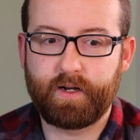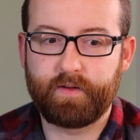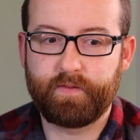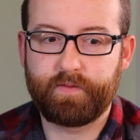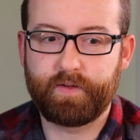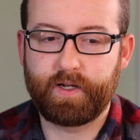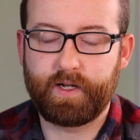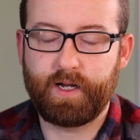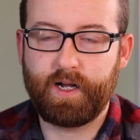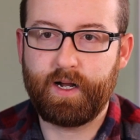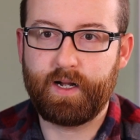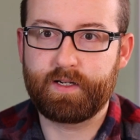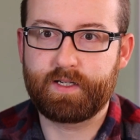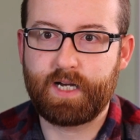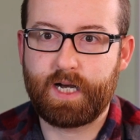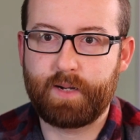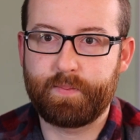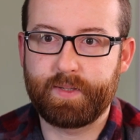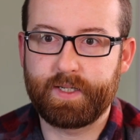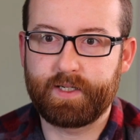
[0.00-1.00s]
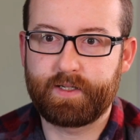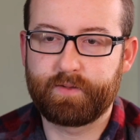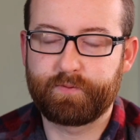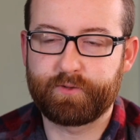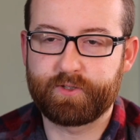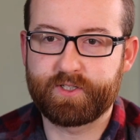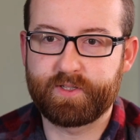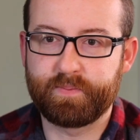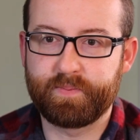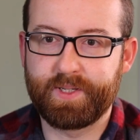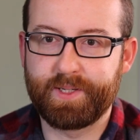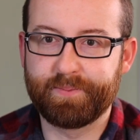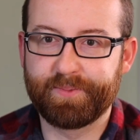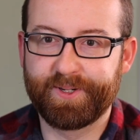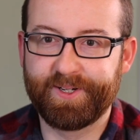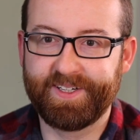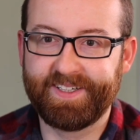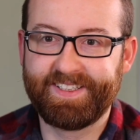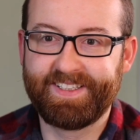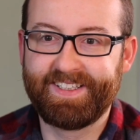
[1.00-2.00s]
of a hot topic for some
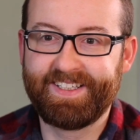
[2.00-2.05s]
people,